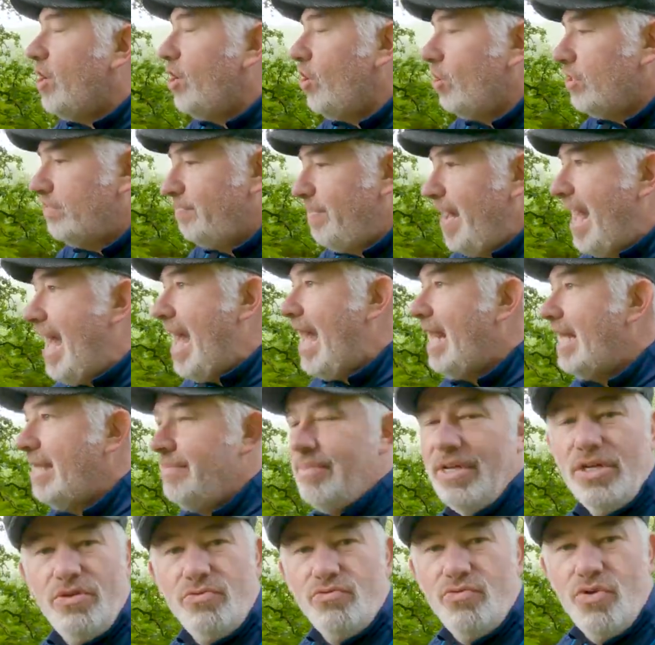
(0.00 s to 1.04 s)
old
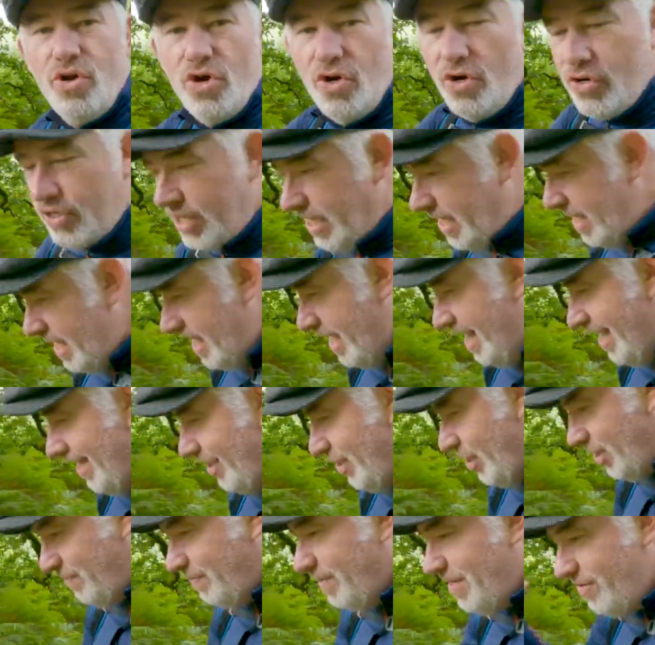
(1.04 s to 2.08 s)
Parliament Road.
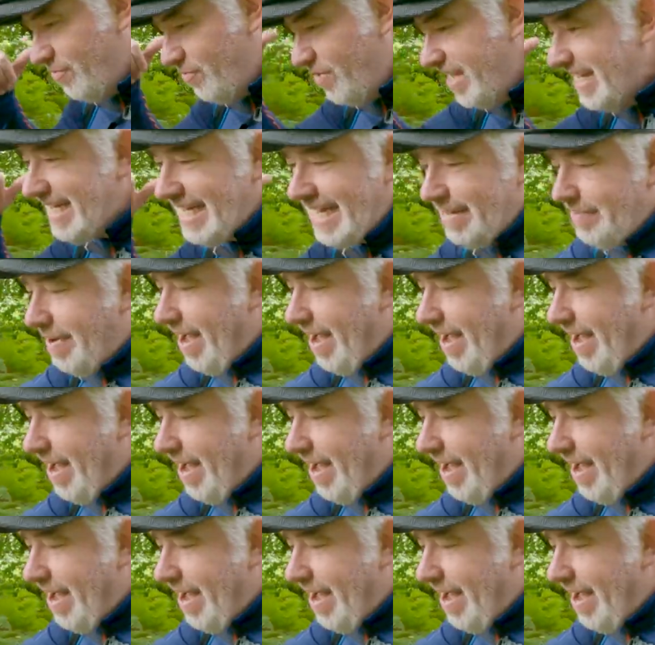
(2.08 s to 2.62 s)
Just been reading